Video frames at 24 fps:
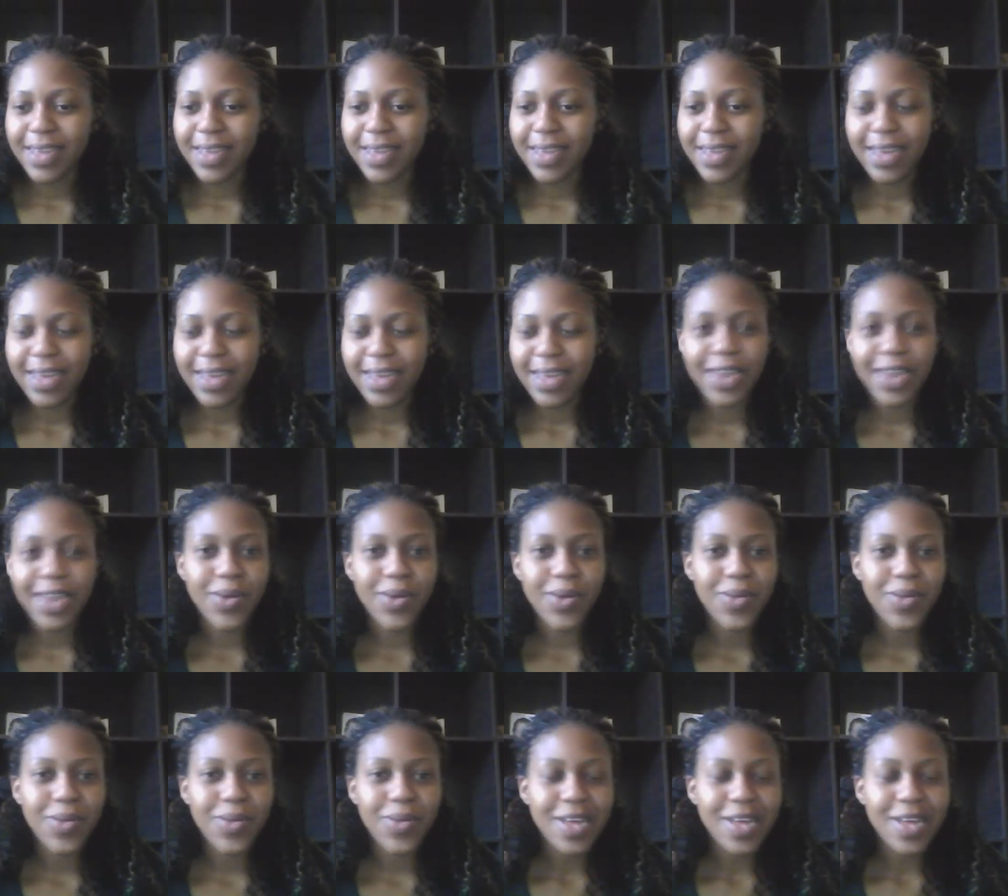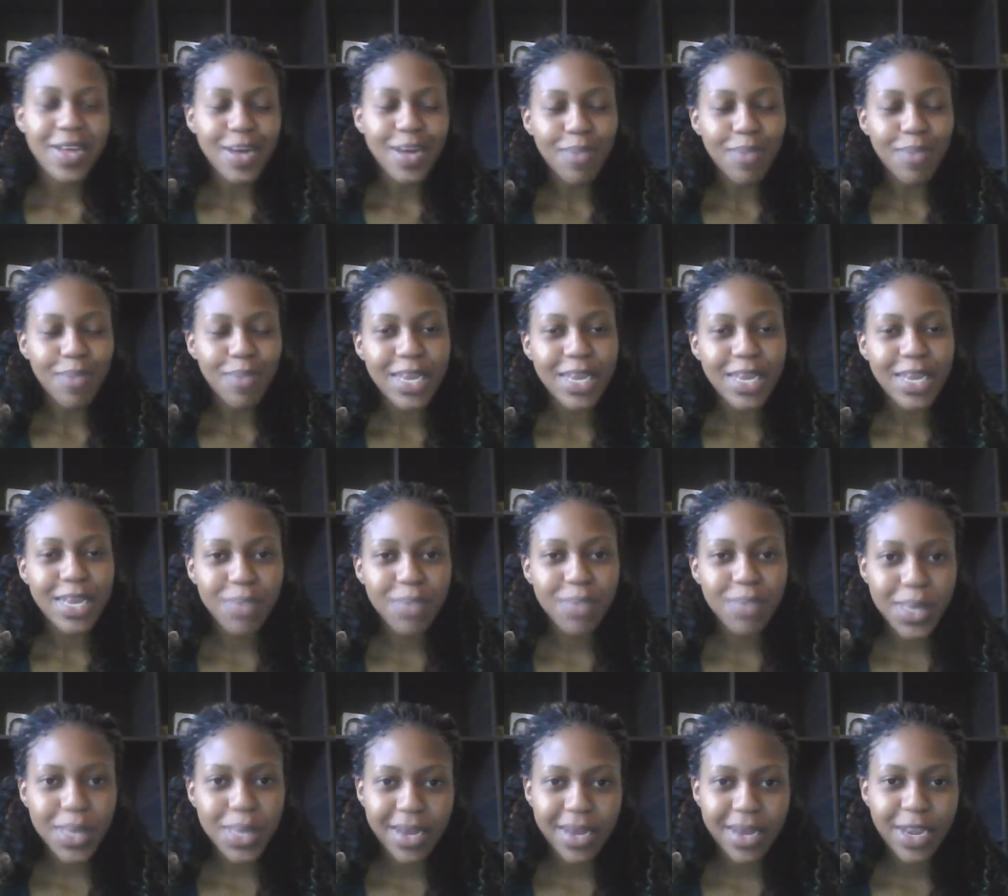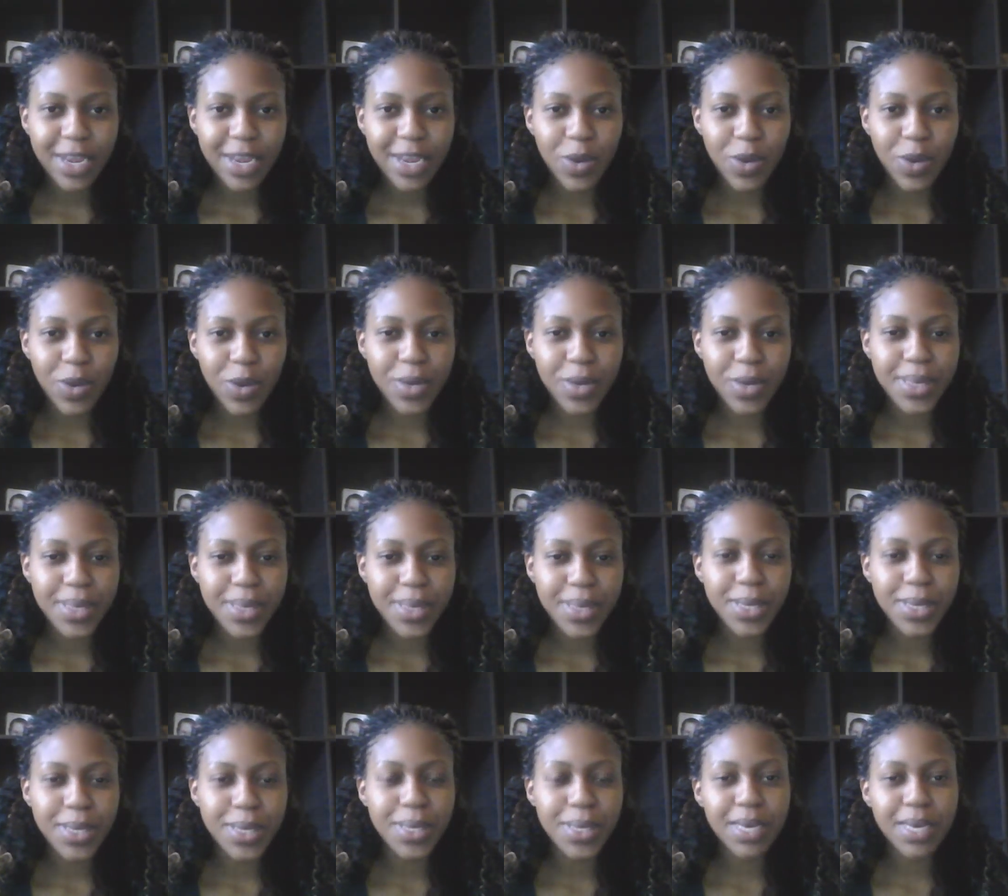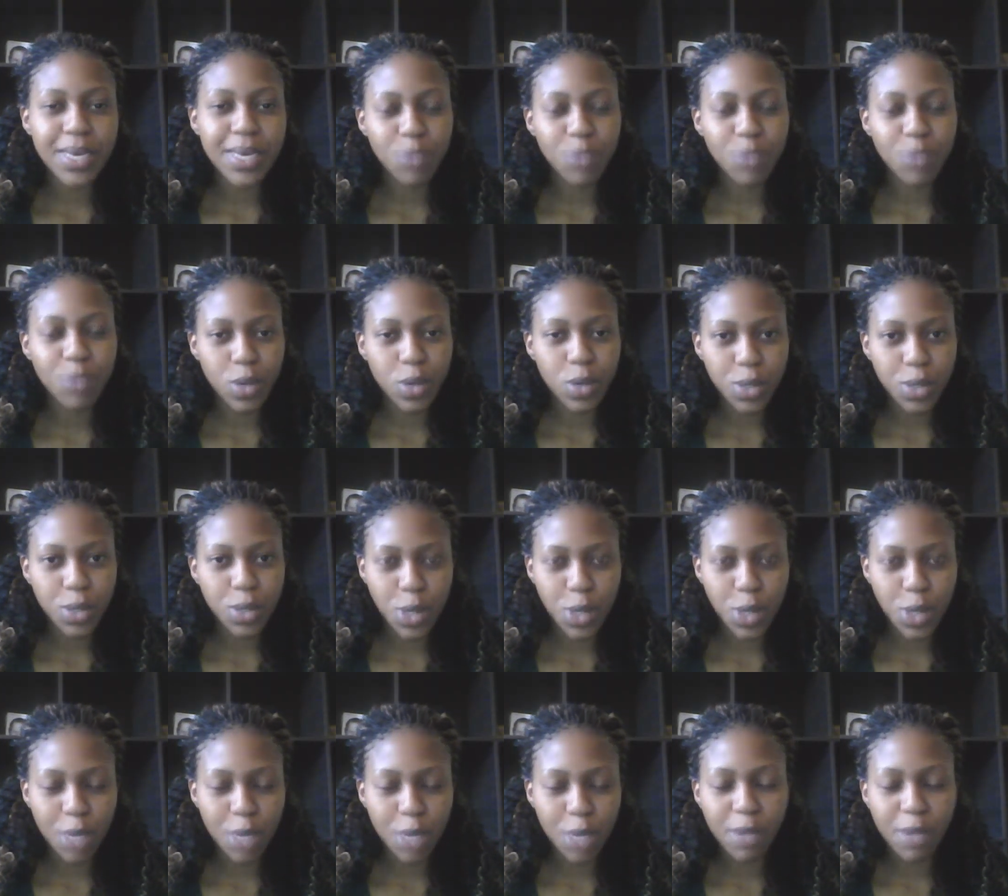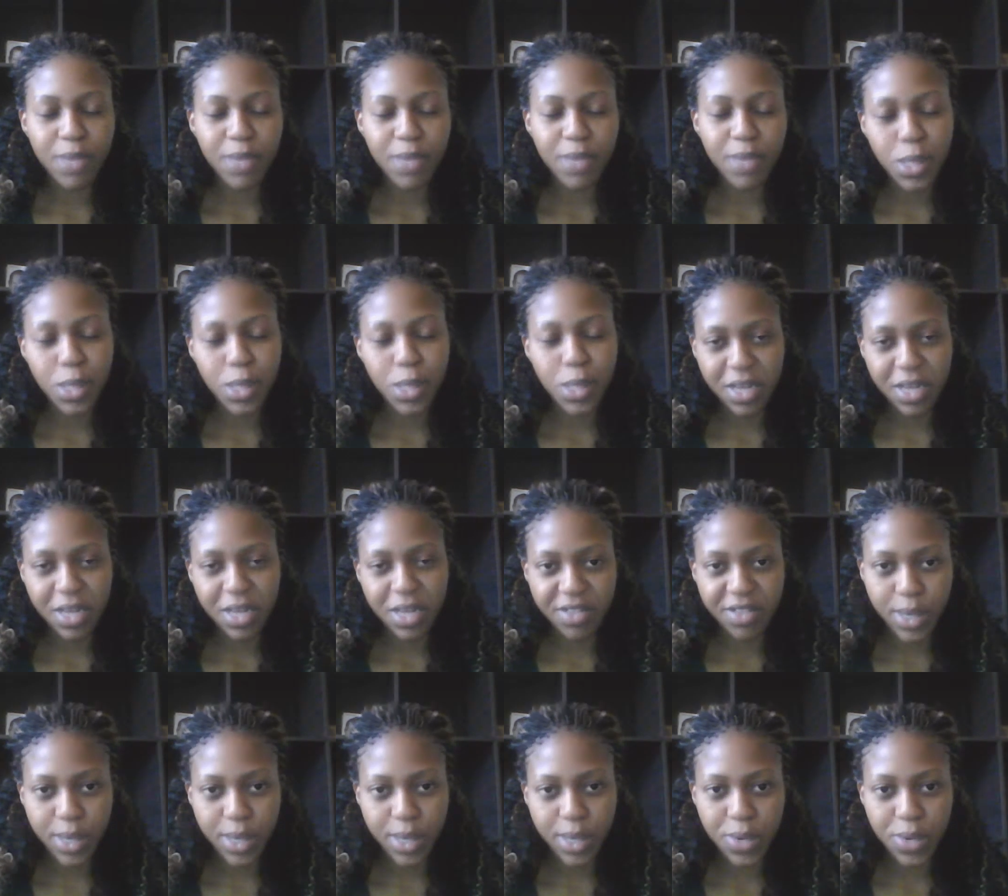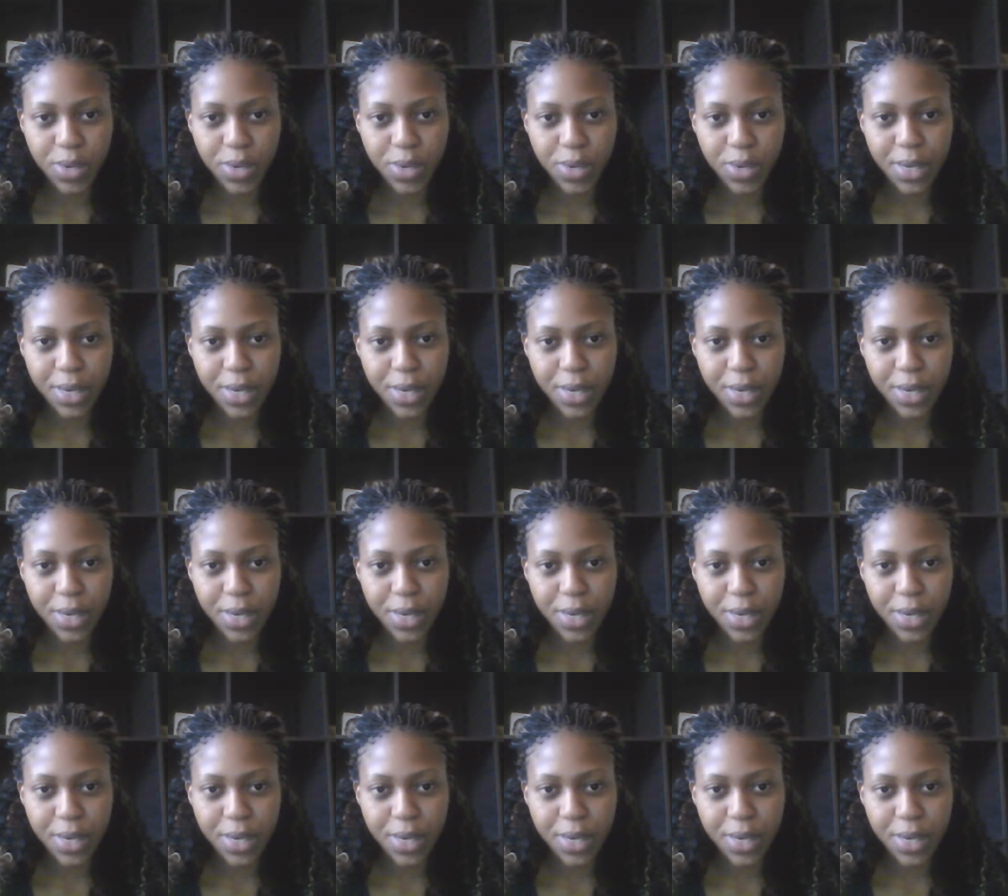Hello, my name is Jacqueline Lawrence, and today I'm going to talk about mental health exclusion.